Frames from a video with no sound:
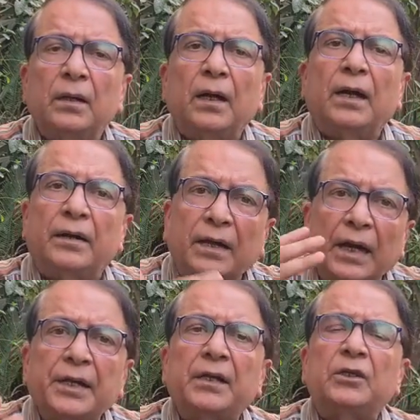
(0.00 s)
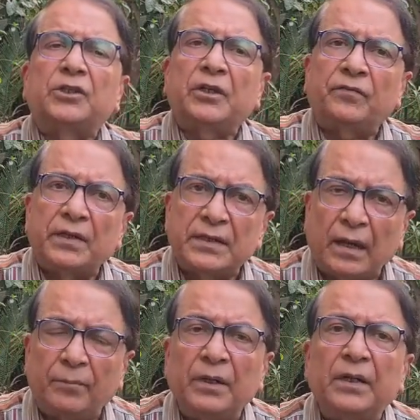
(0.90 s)
A radical shift has
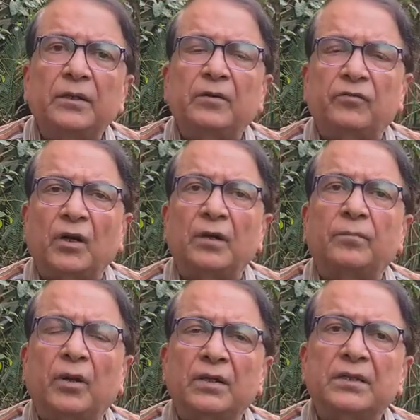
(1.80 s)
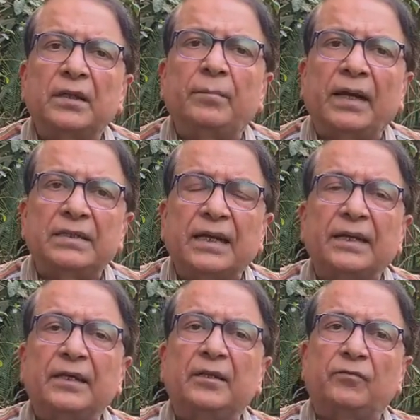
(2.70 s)
happened in the foreign policy by
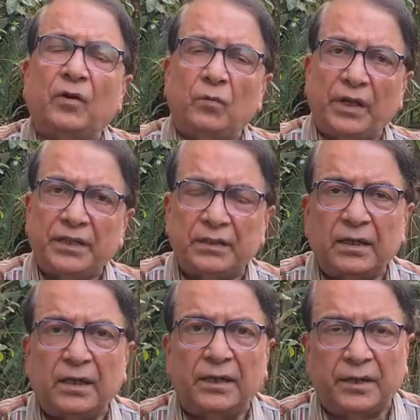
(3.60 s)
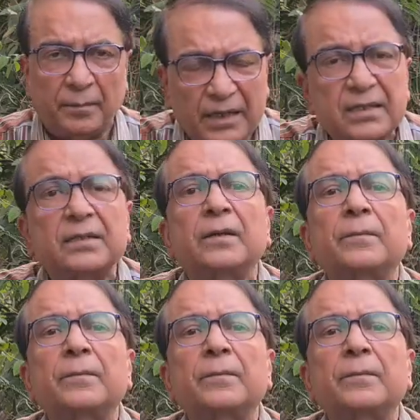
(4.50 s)
signing the foundational agreements.